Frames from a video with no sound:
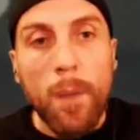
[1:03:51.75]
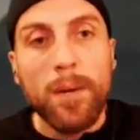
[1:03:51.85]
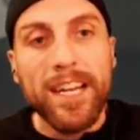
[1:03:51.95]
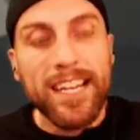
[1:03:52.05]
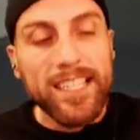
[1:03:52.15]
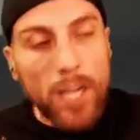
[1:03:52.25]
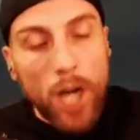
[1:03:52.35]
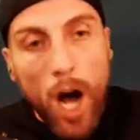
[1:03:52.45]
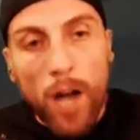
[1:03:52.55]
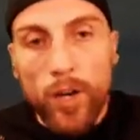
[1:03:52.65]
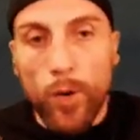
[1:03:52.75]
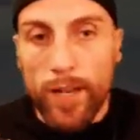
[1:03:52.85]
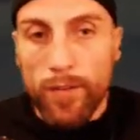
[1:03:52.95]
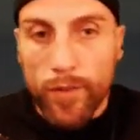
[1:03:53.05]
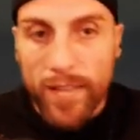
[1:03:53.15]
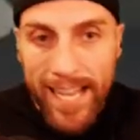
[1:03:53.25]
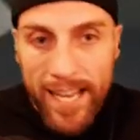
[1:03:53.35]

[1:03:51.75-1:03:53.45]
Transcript: but it is a conduit for the